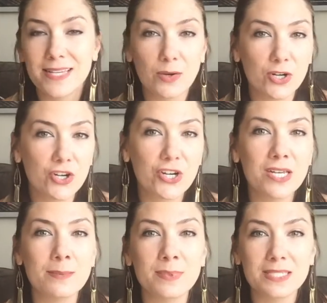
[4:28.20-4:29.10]
sour
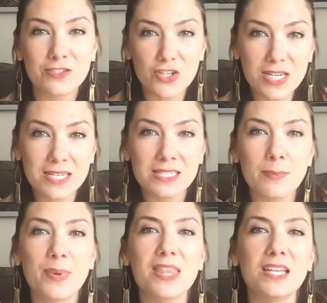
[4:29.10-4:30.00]
cream,
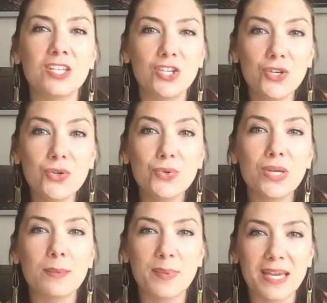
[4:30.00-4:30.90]
cheese, but then you
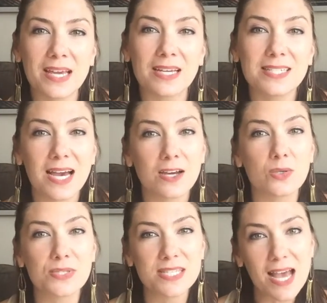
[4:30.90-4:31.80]
can make a
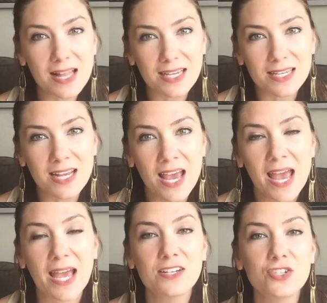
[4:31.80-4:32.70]
taco salad
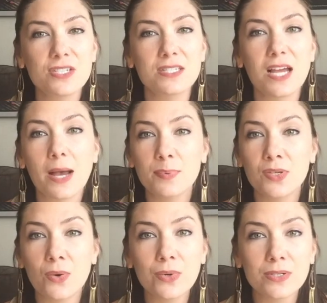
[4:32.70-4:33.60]
and just top
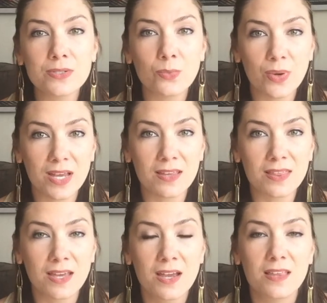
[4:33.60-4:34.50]
yours
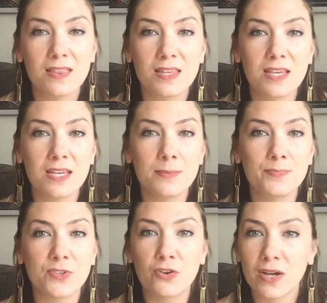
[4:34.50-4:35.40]
with
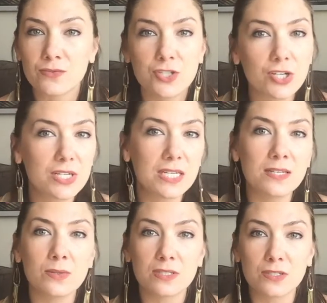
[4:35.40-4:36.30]
the ground
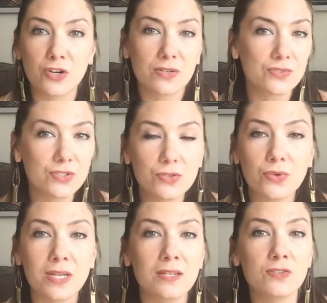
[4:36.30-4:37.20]
turkey or ground
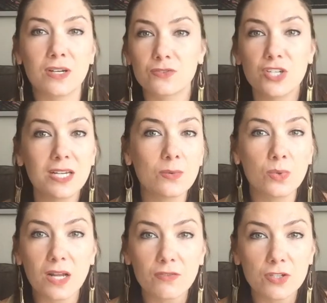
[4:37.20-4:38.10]
sirloin, ground chicken,
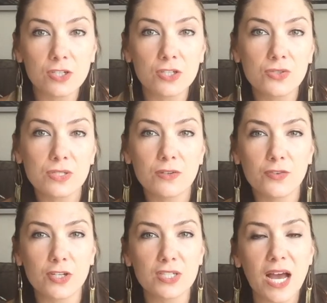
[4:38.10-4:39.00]
whatever you're using
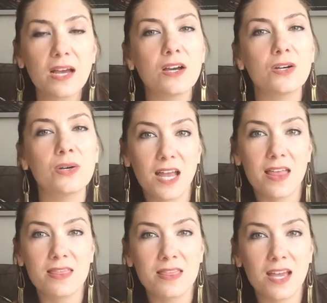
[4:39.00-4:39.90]
for your taco,
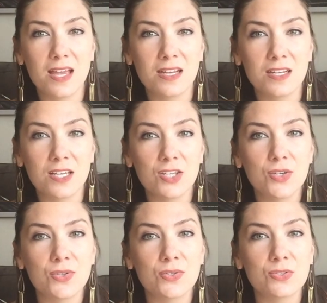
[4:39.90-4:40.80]
and then
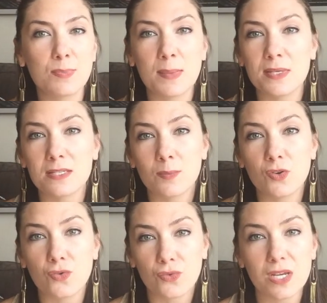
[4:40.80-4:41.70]
use maybe
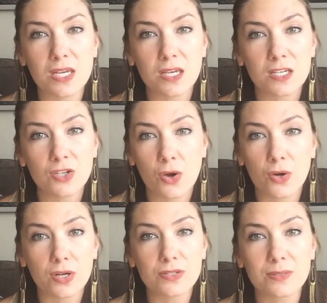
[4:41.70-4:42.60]
some Greek
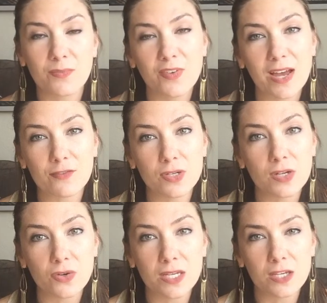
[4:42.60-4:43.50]
yogurt, some
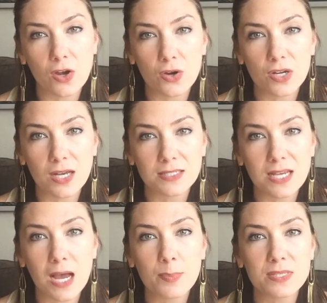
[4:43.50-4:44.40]
fat-free Greek yogurt on
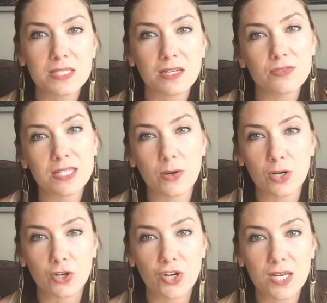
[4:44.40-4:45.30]
top instead of
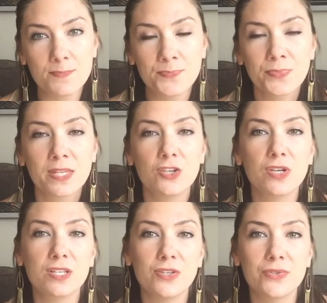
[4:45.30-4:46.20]
sour cream. You
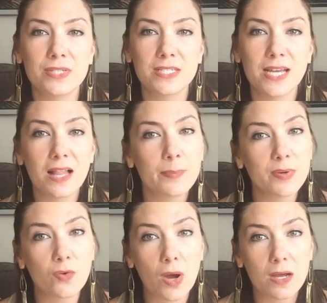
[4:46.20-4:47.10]
can use a dollop
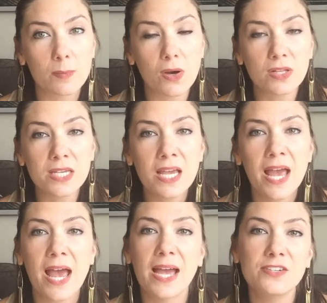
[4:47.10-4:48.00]
of guacamole
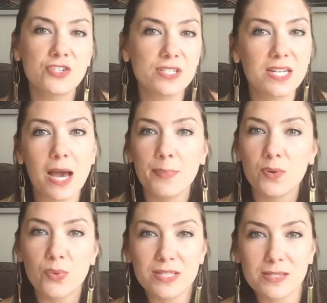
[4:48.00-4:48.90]
and just top
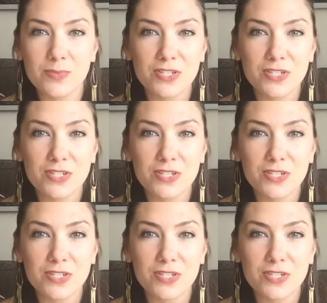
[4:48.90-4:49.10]
it with some